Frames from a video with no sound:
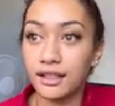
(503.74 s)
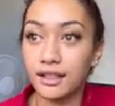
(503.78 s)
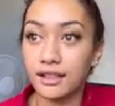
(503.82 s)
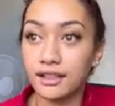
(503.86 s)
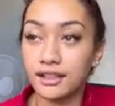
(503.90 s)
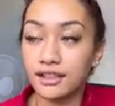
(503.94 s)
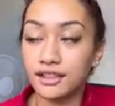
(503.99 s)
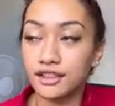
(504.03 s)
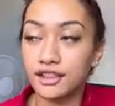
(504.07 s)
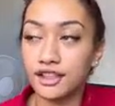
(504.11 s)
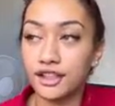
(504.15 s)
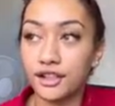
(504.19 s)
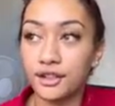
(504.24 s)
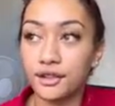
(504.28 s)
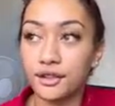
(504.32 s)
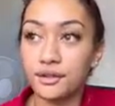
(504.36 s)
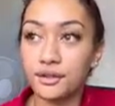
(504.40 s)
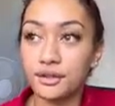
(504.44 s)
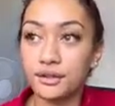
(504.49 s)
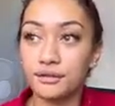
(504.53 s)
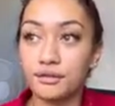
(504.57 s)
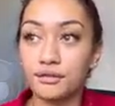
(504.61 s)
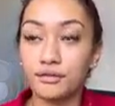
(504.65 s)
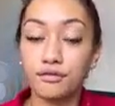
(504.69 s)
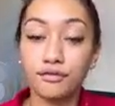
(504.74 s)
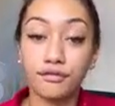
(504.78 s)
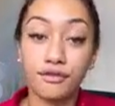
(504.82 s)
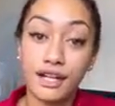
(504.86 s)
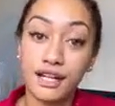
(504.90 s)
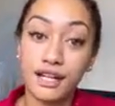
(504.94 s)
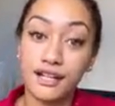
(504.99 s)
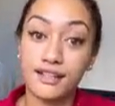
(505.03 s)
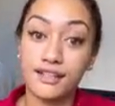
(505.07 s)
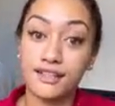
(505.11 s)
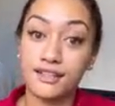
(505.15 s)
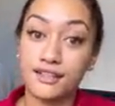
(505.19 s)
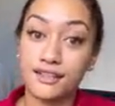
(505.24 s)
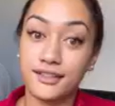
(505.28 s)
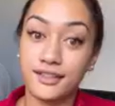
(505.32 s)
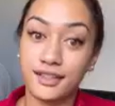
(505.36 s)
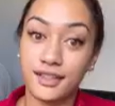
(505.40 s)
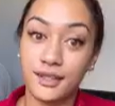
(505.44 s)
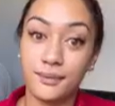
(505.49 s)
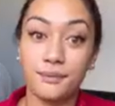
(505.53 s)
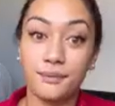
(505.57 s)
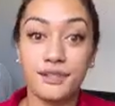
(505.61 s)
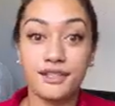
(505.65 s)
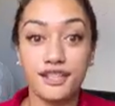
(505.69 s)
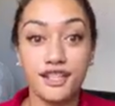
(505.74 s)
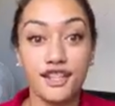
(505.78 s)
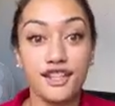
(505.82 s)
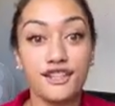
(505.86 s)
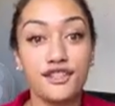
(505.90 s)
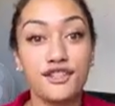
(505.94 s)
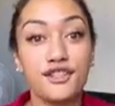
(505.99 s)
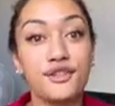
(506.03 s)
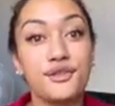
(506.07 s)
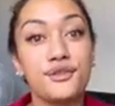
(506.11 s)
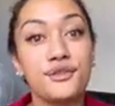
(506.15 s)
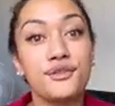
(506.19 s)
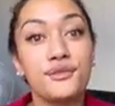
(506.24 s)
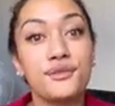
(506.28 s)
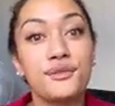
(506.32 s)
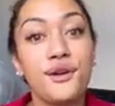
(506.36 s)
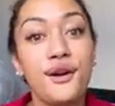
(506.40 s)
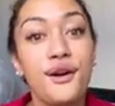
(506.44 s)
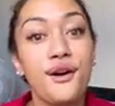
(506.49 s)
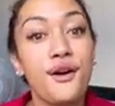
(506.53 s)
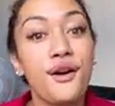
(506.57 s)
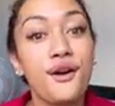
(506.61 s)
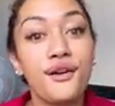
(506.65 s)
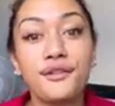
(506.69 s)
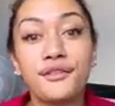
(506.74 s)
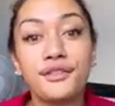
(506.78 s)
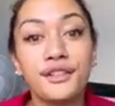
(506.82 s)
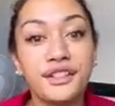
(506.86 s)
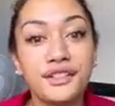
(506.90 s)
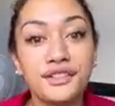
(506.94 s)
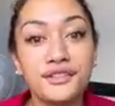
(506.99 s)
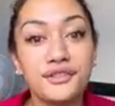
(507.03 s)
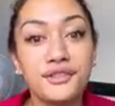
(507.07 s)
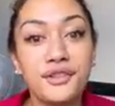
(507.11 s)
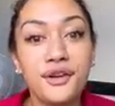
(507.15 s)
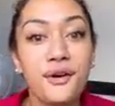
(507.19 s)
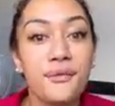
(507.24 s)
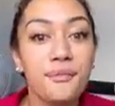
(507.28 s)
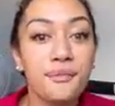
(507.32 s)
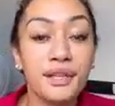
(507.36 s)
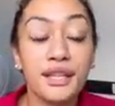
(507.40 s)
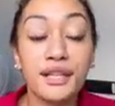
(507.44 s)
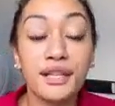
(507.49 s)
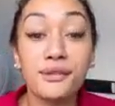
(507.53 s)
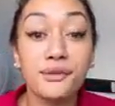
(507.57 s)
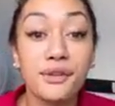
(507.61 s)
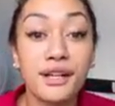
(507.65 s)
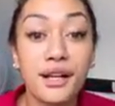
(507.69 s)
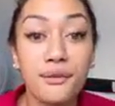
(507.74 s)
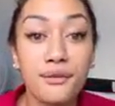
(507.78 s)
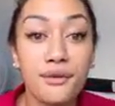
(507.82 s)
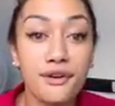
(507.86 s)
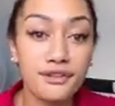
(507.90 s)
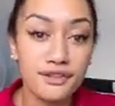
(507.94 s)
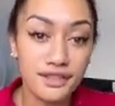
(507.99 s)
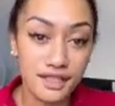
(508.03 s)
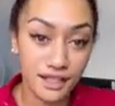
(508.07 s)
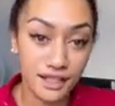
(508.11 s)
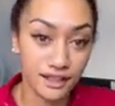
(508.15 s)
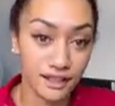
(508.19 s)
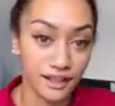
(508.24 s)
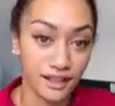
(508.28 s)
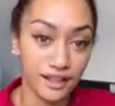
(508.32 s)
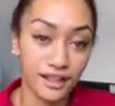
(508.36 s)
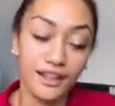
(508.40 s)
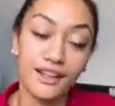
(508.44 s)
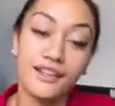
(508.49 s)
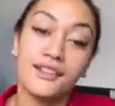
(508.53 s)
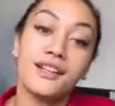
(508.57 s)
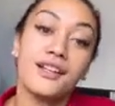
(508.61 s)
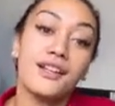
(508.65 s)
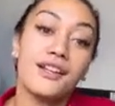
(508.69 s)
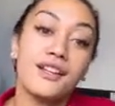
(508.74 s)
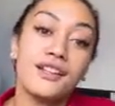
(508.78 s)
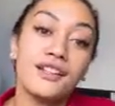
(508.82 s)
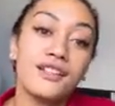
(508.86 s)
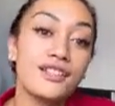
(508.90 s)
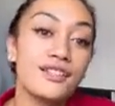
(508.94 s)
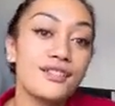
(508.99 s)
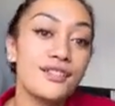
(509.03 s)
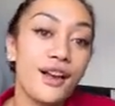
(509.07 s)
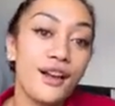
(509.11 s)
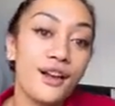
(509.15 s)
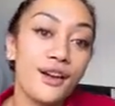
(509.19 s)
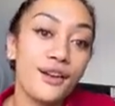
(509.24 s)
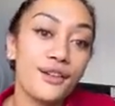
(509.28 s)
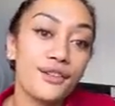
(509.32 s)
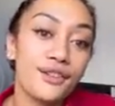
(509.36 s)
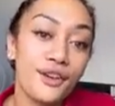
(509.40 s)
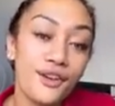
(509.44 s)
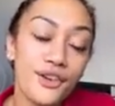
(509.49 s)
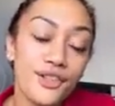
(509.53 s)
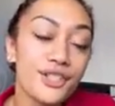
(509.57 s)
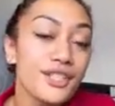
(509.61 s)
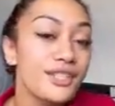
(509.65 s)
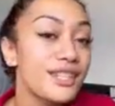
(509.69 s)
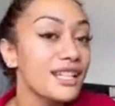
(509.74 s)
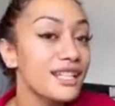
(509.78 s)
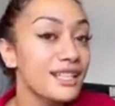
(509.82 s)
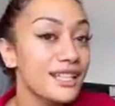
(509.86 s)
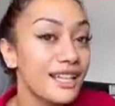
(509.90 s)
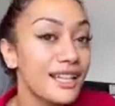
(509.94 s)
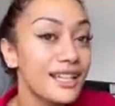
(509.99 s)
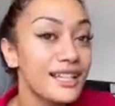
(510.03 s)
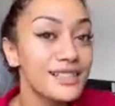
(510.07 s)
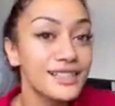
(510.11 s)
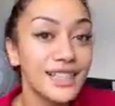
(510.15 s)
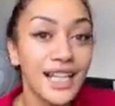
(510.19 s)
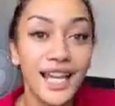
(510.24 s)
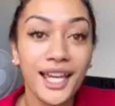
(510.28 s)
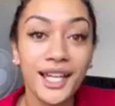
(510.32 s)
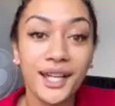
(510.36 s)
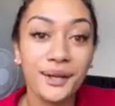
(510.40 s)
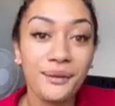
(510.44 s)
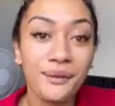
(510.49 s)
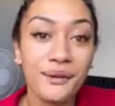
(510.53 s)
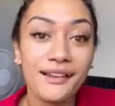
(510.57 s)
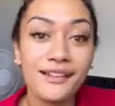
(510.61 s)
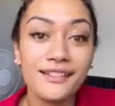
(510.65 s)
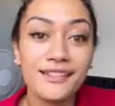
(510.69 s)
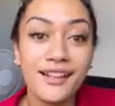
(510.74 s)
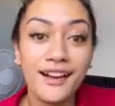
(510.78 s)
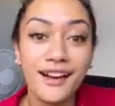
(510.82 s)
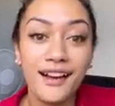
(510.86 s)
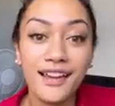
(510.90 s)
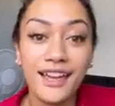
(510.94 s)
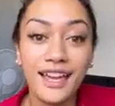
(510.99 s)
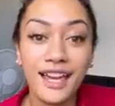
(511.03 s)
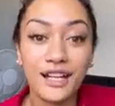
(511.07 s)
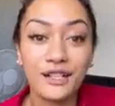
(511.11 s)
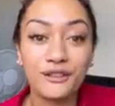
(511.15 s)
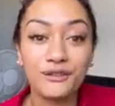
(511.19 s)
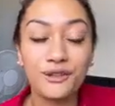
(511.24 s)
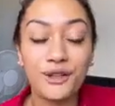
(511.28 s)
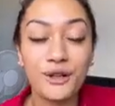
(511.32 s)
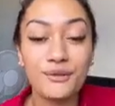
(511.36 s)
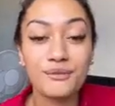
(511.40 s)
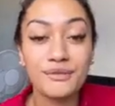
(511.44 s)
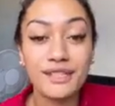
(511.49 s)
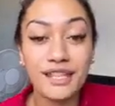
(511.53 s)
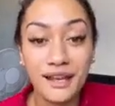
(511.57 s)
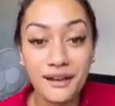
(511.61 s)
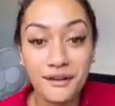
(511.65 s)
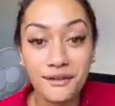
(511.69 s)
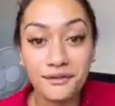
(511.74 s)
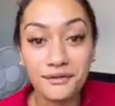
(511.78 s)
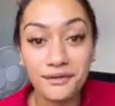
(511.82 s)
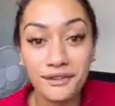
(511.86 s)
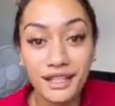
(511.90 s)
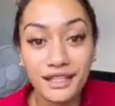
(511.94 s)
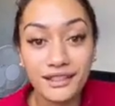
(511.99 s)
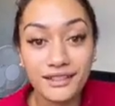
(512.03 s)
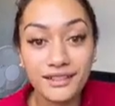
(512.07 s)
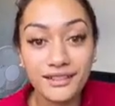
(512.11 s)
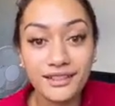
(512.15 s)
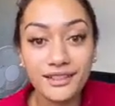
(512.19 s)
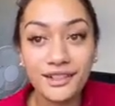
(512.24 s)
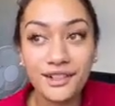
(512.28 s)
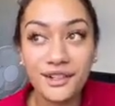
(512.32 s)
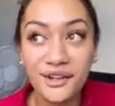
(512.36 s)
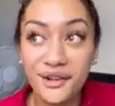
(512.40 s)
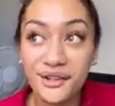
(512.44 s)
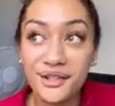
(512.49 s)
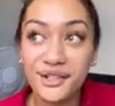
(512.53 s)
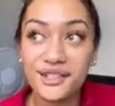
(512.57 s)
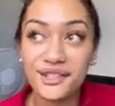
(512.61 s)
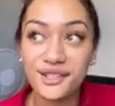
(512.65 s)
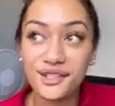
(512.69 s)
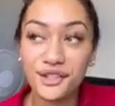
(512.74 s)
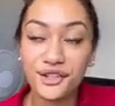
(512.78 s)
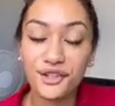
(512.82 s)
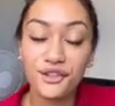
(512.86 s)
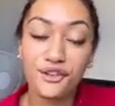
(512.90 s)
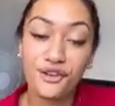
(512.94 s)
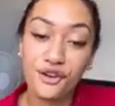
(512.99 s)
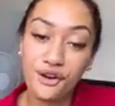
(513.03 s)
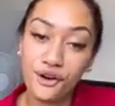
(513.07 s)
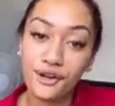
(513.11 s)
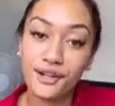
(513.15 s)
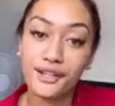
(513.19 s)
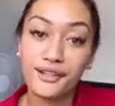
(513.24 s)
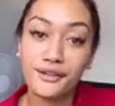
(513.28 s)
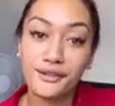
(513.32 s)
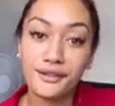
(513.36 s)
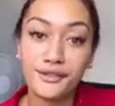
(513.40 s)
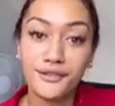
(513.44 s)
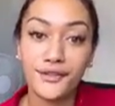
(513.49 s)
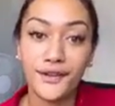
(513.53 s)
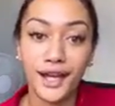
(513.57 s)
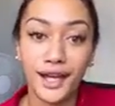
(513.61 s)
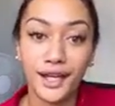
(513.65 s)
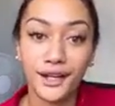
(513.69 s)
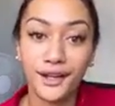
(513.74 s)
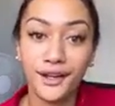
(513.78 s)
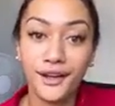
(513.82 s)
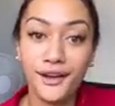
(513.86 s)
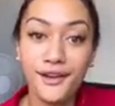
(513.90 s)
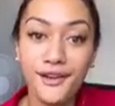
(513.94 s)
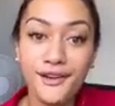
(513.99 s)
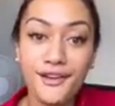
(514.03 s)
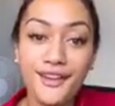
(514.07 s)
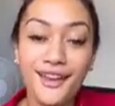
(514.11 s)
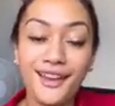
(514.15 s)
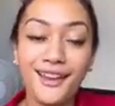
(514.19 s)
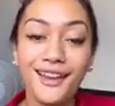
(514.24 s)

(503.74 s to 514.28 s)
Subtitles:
you know, risk the potential of it not being what I wanted. So those are the key takeaways I had from Delvine Cockatoo Collins, whanau.